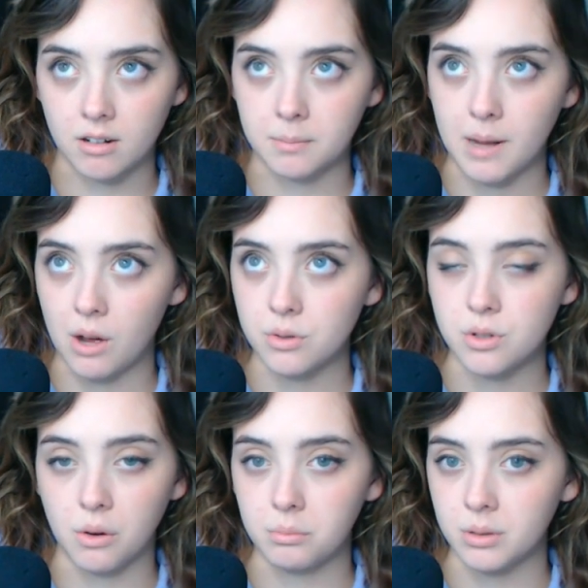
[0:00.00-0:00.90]
about
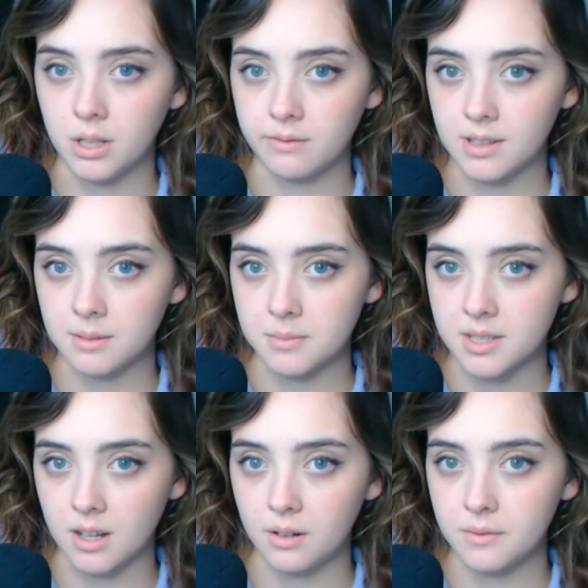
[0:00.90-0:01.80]
don't believe in
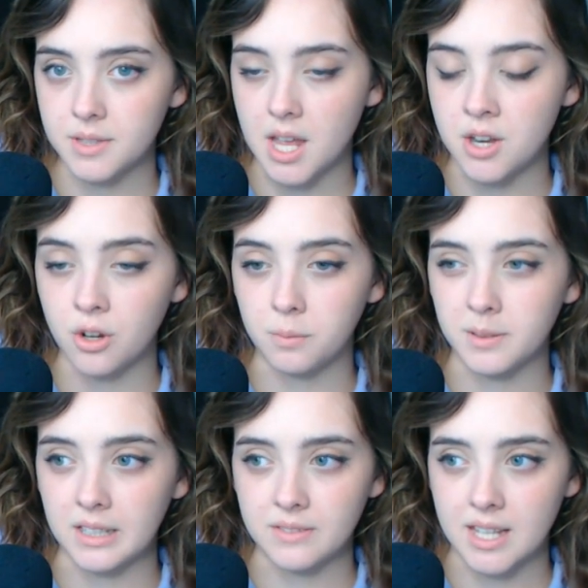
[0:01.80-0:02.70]
themselves and don't
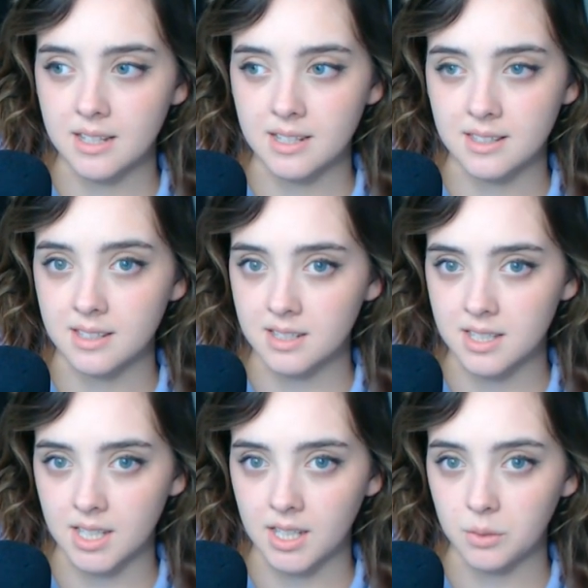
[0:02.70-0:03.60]
believe they can
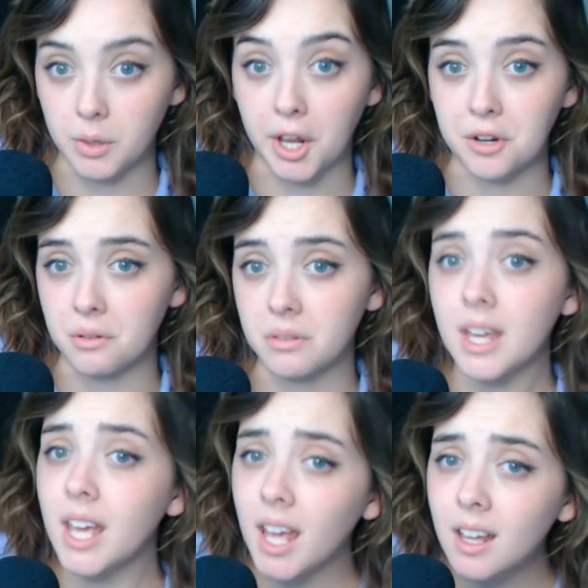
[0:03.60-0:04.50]
succeed when I know they
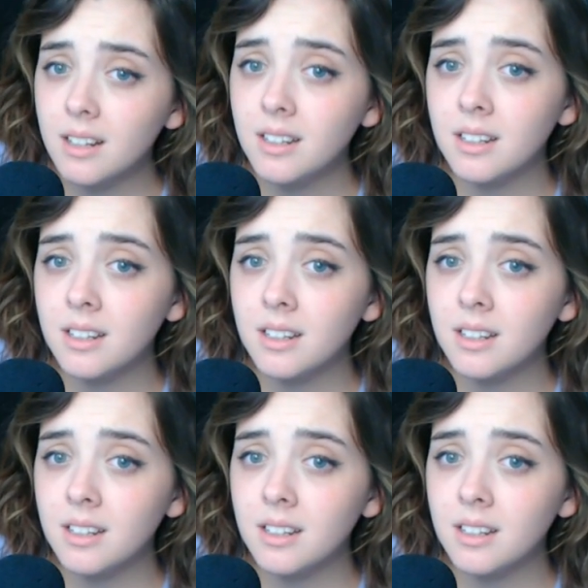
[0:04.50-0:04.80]
can.